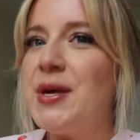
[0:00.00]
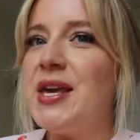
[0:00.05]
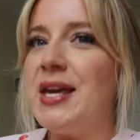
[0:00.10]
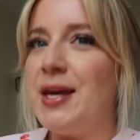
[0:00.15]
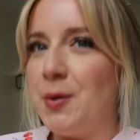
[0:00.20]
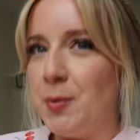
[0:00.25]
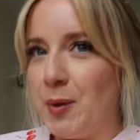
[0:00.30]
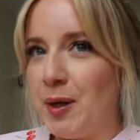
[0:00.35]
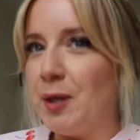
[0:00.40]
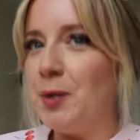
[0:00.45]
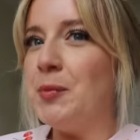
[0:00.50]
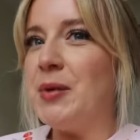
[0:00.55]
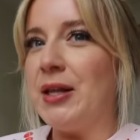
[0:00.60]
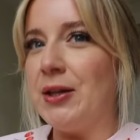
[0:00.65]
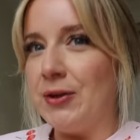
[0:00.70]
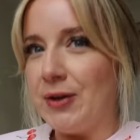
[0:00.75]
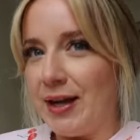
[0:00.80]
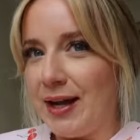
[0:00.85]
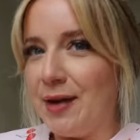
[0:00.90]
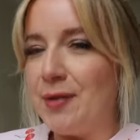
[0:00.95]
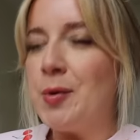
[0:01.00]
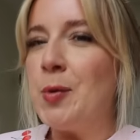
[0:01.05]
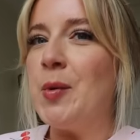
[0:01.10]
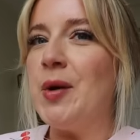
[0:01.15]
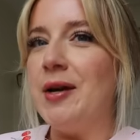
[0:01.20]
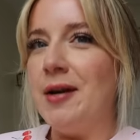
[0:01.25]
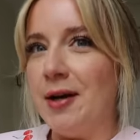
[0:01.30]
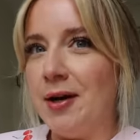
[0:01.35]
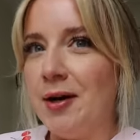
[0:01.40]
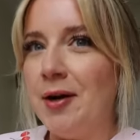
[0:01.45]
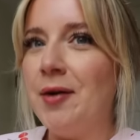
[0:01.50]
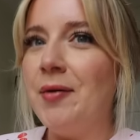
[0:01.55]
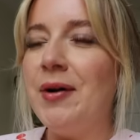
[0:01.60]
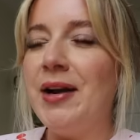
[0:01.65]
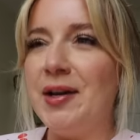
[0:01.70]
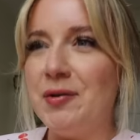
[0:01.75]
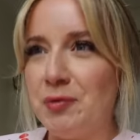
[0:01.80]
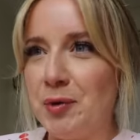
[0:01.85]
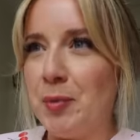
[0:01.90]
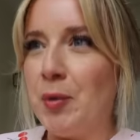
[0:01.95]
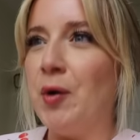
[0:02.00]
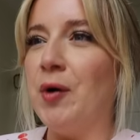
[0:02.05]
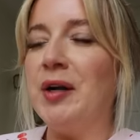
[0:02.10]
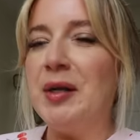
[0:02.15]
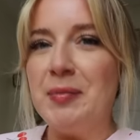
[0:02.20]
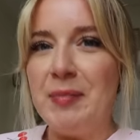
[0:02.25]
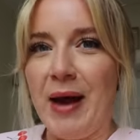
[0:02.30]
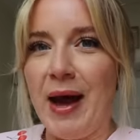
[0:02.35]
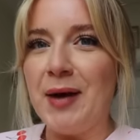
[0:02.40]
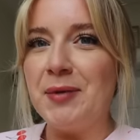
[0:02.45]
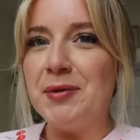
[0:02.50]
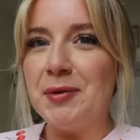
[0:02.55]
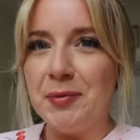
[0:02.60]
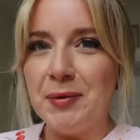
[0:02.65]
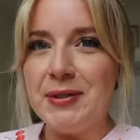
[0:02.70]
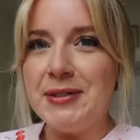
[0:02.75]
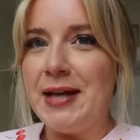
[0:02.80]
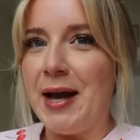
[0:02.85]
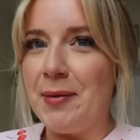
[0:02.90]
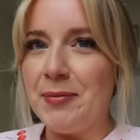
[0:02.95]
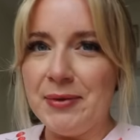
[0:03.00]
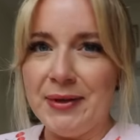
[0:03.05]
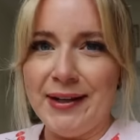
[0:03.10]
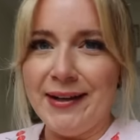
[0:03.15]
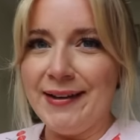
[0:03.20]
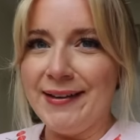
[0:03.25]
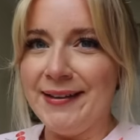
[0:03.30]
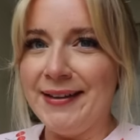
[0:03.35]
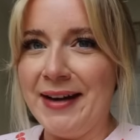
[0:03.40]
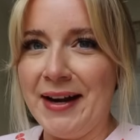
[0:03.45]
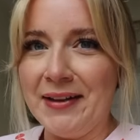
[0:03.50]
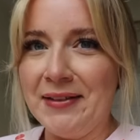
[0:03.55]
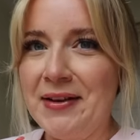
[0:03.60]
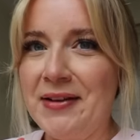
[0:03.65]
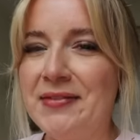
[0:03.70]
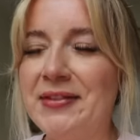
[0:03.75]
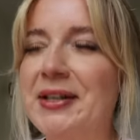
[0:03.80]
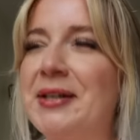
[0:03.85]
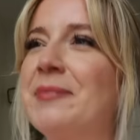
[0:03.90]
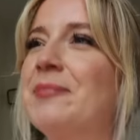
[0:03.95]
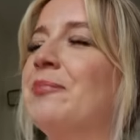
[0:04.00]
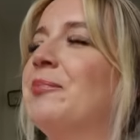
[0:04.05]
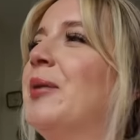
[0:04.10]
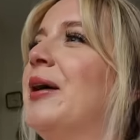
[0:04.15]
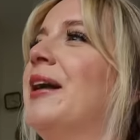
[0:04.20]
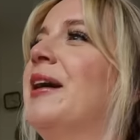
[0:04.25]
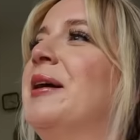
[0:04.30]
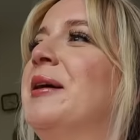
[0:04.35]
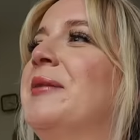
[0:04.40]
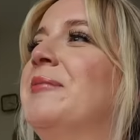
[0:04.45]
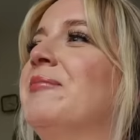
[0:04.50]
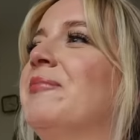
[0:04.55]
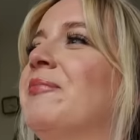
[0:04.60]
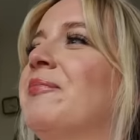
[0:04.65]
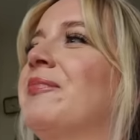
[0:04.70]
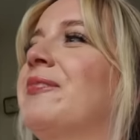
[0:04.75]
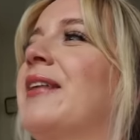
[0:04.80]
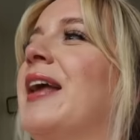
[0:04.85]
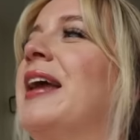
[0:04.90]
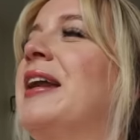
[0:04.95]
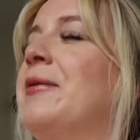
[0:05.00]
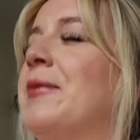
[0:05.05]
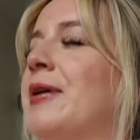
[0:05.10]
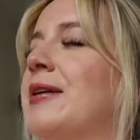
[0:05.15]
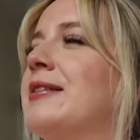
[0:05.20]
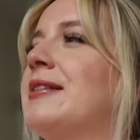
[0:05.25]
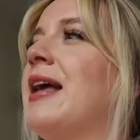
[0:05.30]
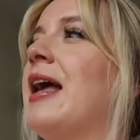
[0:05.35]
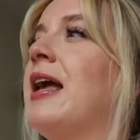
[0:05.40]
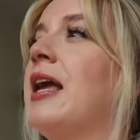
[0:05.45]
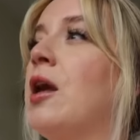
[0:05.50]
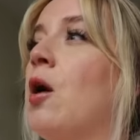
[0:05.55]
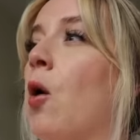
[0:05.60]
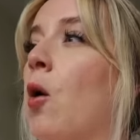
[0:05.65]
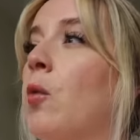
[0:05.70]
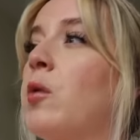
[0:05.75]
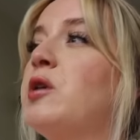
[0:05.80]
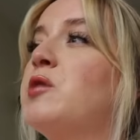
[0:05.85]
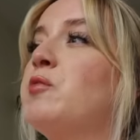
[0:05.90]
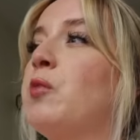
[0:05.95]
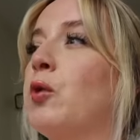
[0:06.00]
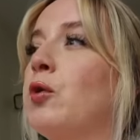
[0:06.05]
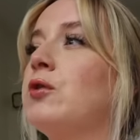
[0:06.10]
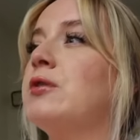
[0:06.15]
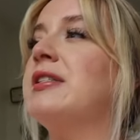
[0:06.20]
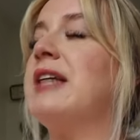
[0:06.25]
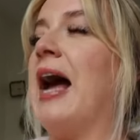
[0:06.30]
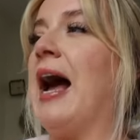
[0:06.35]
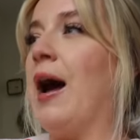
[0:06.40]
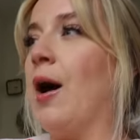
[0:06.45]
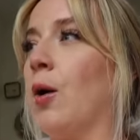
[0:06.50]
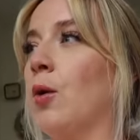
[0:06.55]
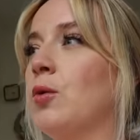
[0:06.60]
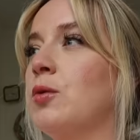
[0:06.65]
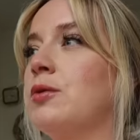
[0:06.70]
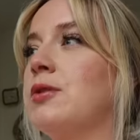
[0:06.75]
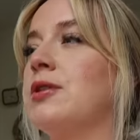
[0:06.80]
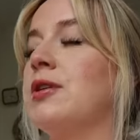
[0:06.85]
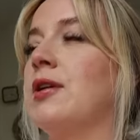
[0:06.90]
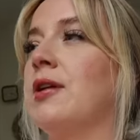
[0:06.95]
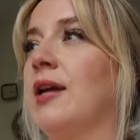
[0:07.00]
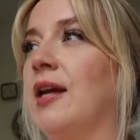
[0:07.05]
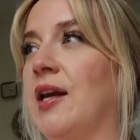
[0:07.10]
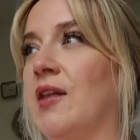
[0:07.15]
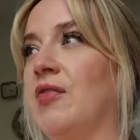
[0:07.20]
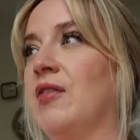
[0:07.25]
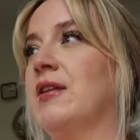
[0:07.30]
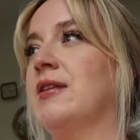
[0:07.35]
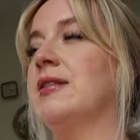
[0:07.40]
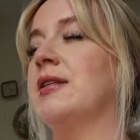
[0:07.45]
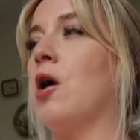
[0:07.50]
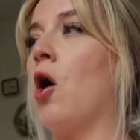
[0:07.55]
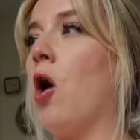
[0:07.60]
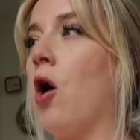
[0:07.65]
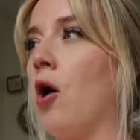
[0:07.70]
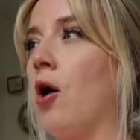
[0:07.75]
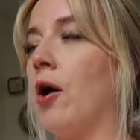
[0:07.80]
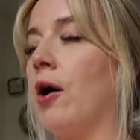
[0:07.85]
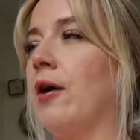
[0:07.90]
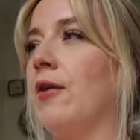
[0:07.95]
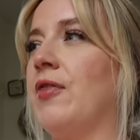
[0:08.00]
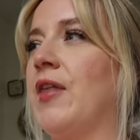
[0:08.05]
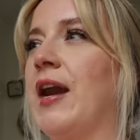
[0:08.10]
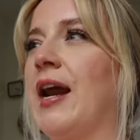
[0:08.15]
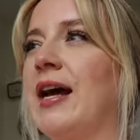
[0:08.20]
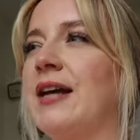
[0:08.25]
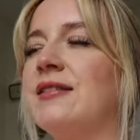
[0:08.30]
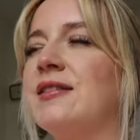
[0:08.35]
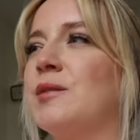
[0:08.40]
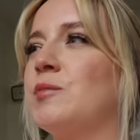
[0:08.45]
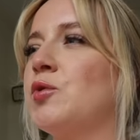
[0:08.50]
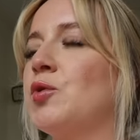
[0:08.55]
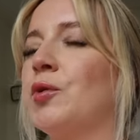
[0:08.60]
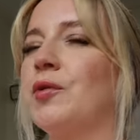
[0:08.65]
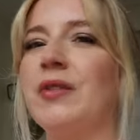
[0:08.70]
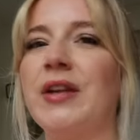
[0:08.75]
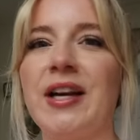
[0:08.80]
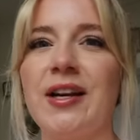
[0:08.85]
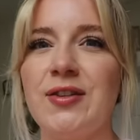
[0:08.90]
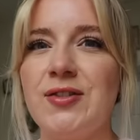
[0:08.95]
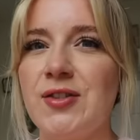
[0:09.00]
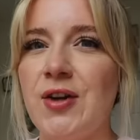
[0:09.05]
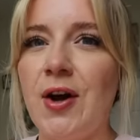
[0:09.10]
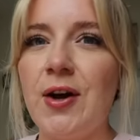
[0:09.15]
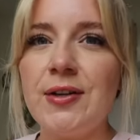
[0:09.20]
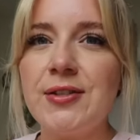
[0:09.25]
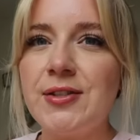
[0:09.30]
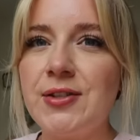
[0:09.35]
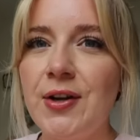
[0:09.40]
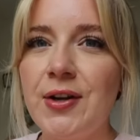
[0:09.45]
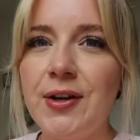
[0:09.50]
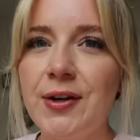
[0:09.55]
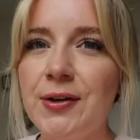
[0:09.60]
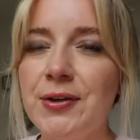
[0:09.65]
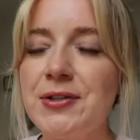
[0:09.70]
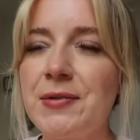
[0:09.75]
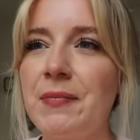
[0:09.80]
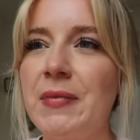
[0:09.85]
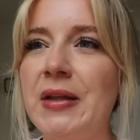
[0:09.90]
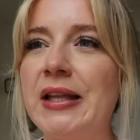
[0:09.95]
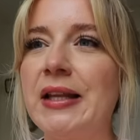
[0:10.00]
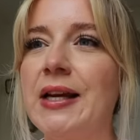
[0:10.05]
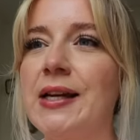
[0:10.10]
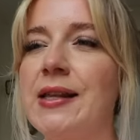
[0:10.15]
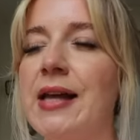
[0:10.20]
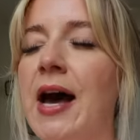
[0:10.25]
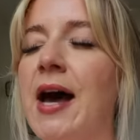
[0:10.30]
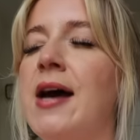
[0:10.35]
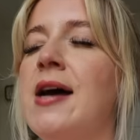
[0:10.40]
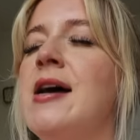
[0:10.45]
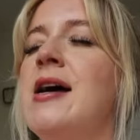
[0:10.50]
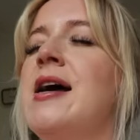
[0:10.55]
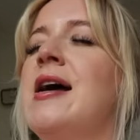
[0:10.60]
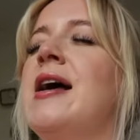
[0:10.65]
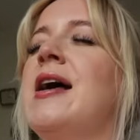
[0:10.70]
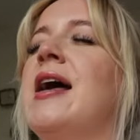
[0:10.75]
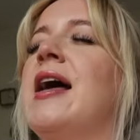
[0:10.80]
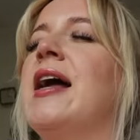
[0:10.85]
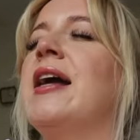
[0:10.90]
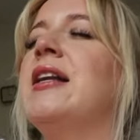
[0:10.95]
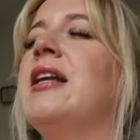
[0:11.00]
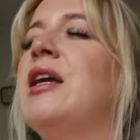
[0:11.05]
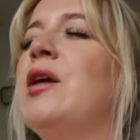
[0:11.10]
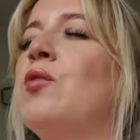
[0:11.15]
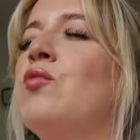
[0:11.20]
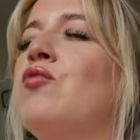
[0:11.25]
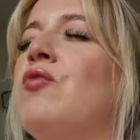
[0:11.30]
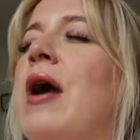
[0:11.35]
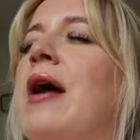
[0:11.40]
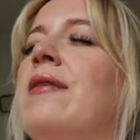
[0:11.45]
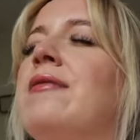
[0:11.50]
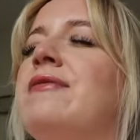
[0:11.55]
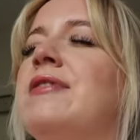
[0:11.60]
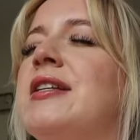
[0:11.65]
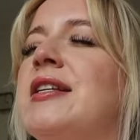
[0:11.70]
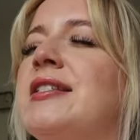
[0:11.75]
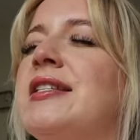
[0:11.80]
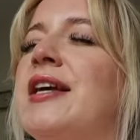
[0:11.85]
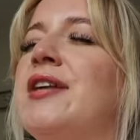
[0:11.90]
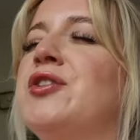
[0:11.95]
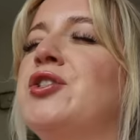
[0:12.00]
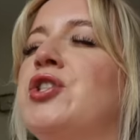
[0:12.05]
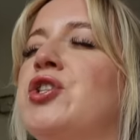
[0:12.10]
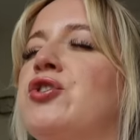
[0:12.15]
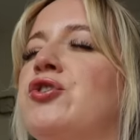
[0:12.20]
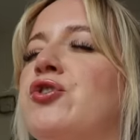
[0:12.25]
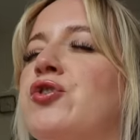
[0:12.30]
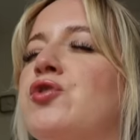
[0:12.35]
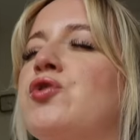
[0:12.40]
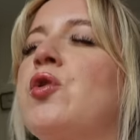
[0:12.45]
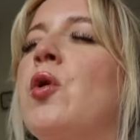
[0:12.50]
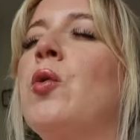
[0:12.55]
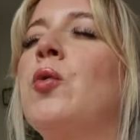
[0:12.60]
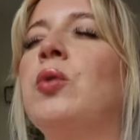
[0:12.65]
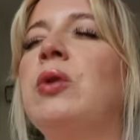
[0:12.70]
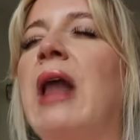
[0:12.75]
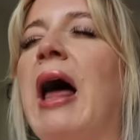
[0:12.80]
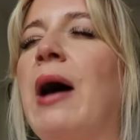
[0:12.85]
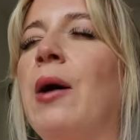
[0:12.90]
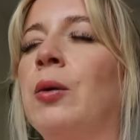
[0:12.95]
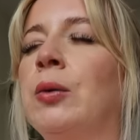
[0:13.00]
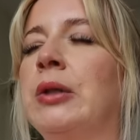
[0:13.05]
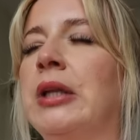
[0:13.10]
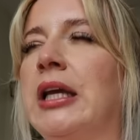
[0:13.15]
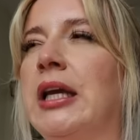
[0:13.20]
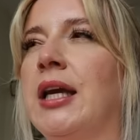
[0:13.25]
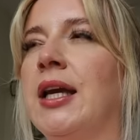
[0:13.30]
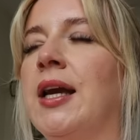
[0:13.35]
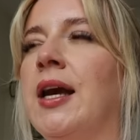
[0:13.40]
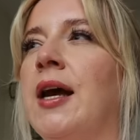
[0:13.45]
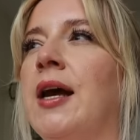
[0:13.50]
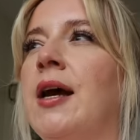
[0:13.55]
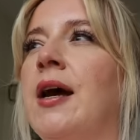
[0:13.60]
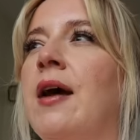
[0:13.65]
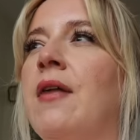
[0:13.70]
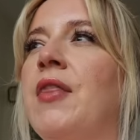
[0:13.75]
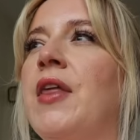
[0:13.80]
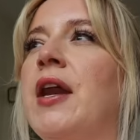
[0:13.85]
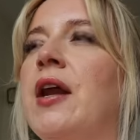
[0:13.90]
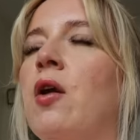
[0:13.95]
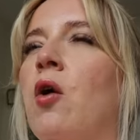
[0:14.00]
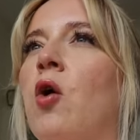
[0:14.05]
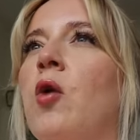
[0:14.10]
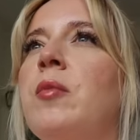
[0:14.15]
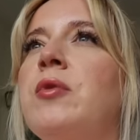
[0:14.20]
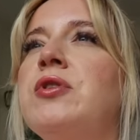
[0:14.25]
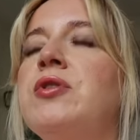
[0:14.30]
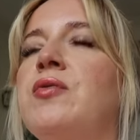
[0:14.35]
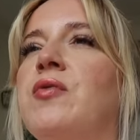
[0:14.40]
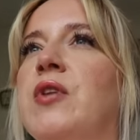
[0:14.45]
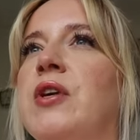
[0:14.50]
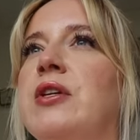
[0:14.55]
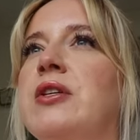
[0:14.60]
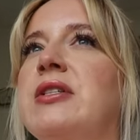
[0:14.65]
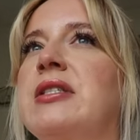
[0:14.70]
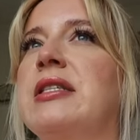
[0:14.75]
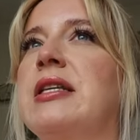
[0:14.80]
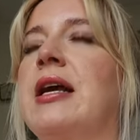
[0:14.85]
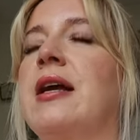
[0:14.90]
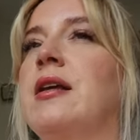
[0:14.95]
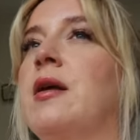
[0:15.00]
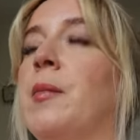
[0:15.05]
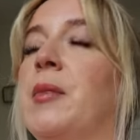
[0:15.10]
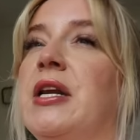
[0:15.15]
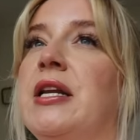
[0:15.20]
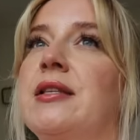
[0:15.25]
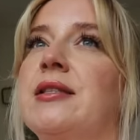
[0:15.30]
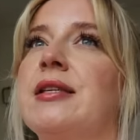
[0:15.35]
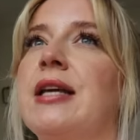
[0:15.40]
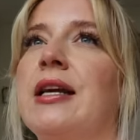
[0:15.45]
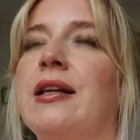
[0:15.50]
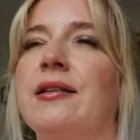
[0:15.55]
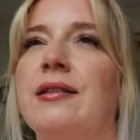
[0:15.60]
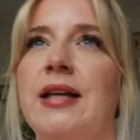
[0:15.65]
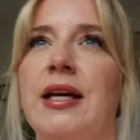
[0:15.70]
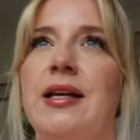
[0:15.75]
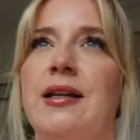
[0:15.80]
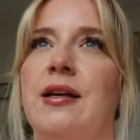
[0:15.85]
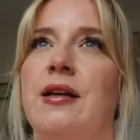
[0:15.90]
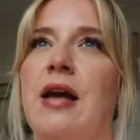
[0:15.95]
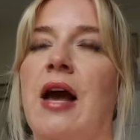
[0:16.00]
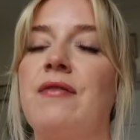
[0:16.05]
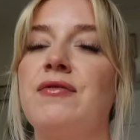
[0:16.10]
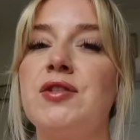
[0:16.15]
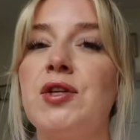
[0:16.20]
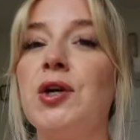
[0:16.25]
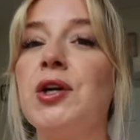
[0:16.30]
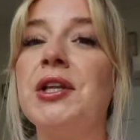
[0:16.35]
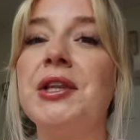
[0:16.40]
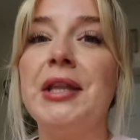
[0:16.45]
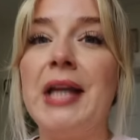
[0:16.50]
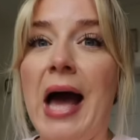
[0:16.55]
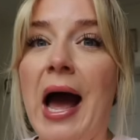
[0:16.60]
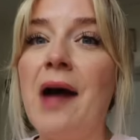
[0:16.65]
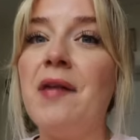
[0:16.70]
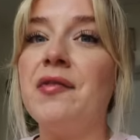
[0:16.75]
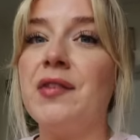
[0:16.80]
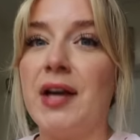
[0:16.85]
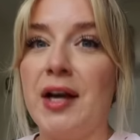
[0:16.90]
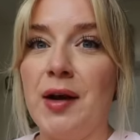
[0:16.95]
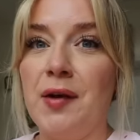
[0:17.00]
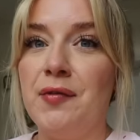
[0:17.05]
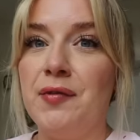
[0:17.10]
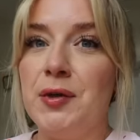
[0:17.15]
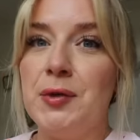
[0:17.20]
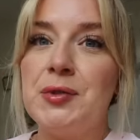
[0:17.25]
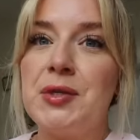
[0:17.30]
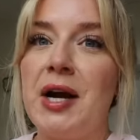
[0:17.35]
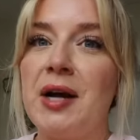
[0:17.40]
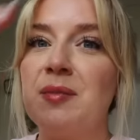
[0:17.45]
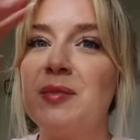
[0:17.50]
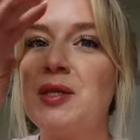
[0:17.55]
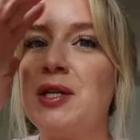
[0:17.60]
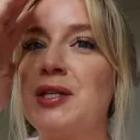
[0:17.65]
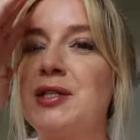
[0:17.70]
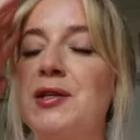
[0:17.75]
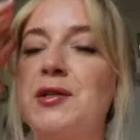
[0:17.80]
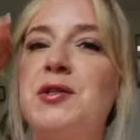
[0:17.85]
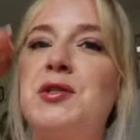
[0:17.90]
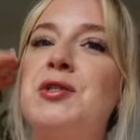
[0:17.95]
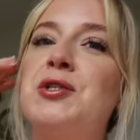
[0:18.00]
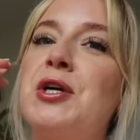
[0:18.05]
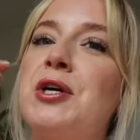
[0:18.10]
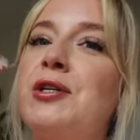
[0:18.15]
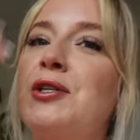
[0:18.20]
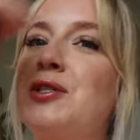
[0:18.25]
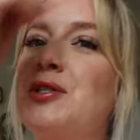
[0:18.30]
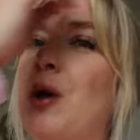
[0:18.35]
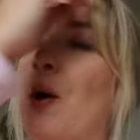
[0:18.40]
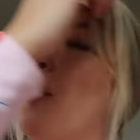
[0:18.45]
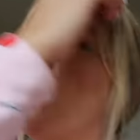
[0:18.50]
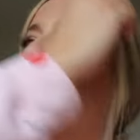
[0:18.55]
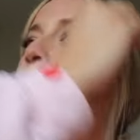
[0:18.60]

He will be looking out the window and reporting back with what's happening and I love it. But um, anyways, he always pulls out in this car that has some sort of like exhaust on it or something like that and he revs his engine so loudly that it almost feels, I mean, it's like, it, I've started laughing a few times because it's just so